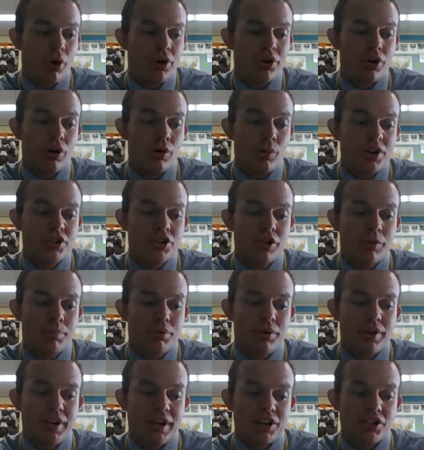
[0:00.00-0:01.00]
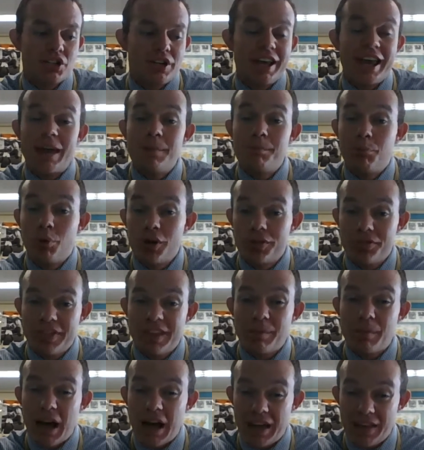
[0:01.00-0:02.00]
your original prediction and put
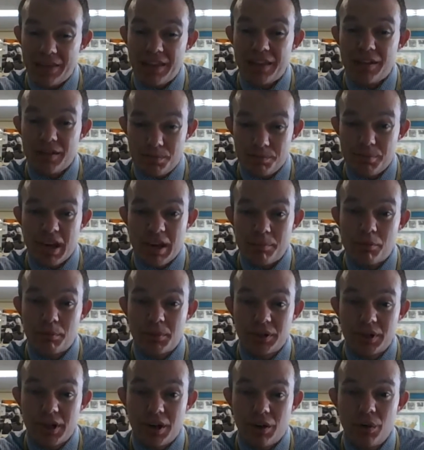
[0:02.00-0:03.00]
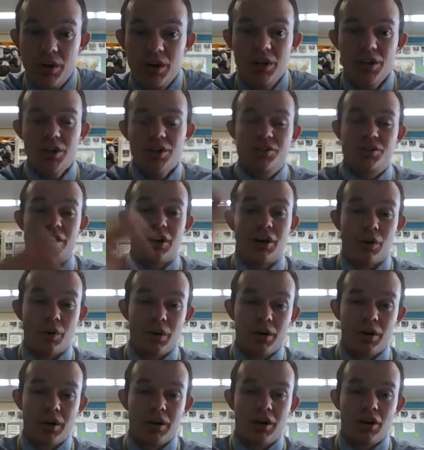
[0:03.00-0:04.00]
them in the paper below. So,
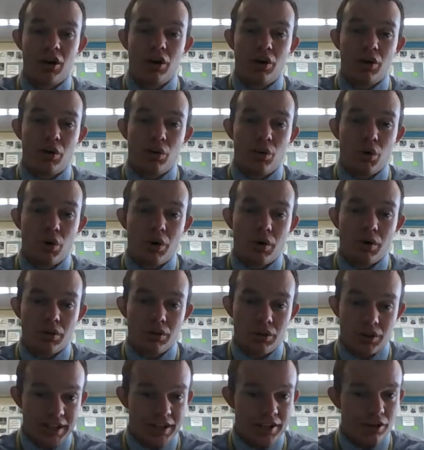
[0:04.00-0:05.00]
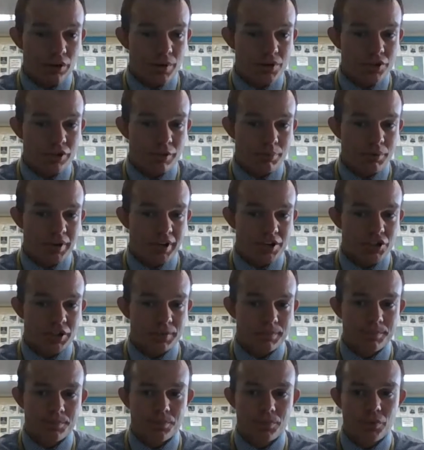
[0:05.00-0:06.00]
looking at your original
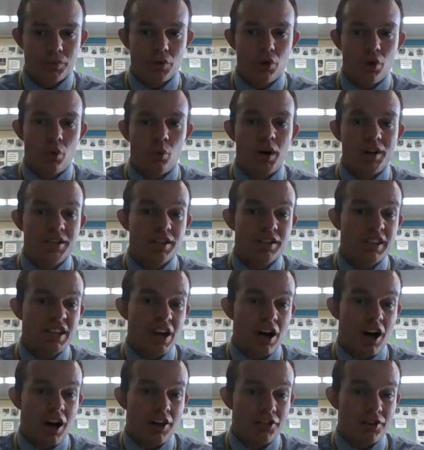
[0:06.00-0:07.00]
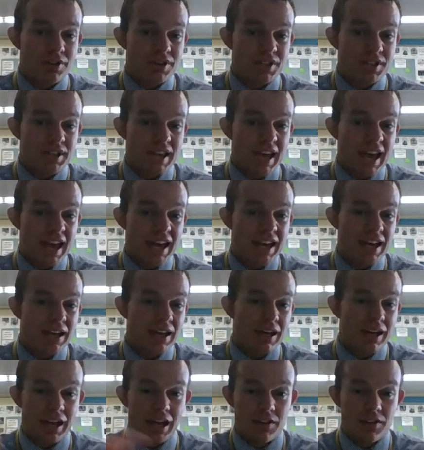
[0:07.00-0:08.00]
prediction, what did the author say
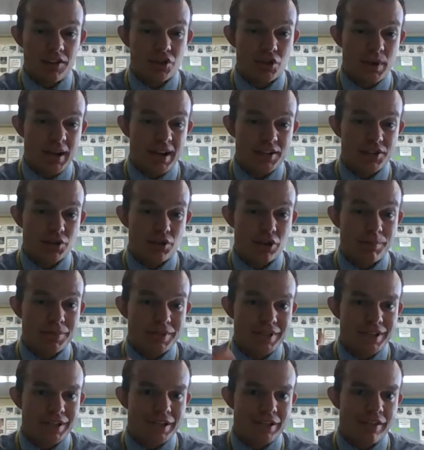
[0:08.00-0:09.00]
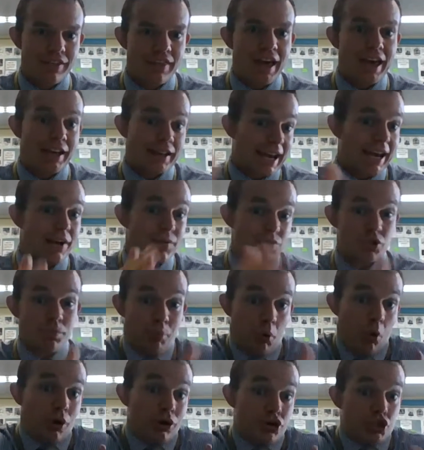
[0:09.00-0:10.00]
in the transcript that kind of
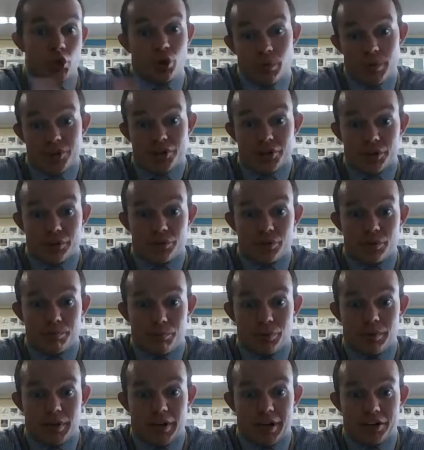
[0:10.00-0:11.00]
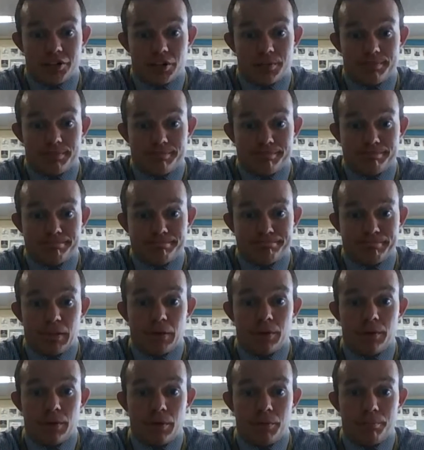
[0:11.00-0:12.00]
supports your original prediction?
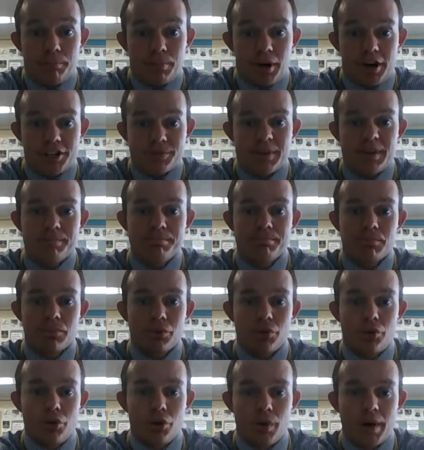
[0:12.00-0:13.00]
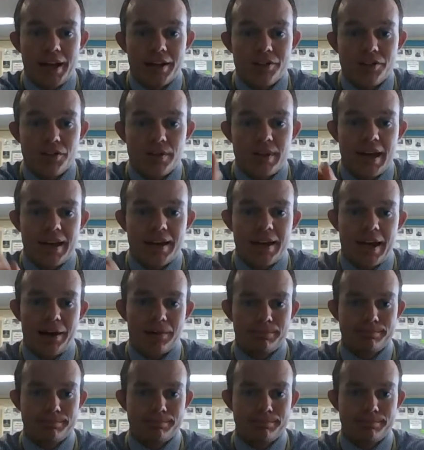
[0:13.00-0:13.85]
Pause me, go ahead and do that now.